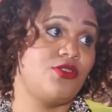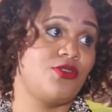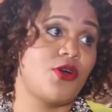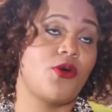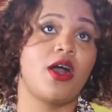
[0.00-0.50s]
You
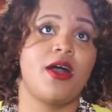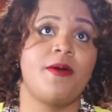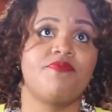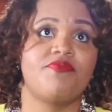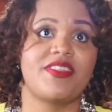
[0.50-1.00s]
know,
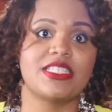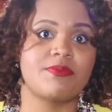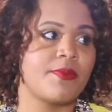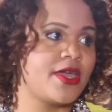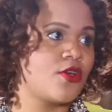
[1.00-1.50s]
that's
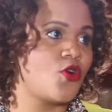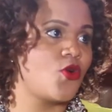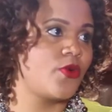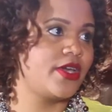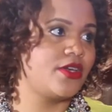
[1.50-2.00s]
my main
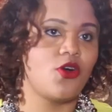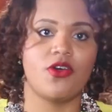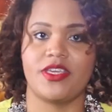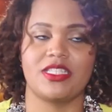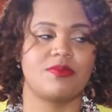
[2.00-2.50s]
goal with
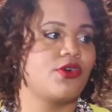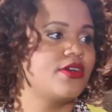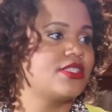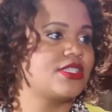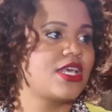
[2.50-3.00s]
All Things
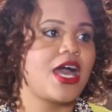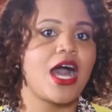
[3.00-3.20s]
Boss.